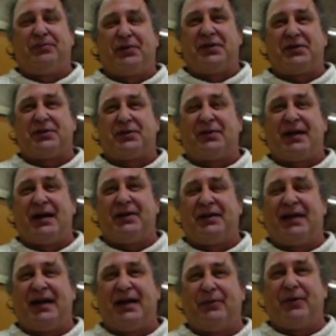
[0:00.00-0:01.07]
Bush around
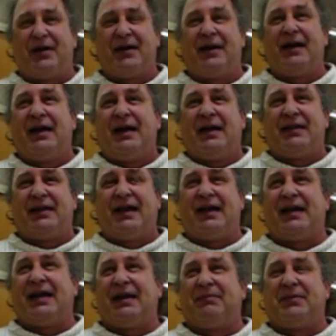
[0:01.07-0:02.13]
anywhere,
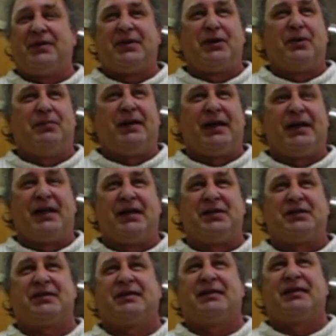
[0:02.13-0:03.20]
thank him too, because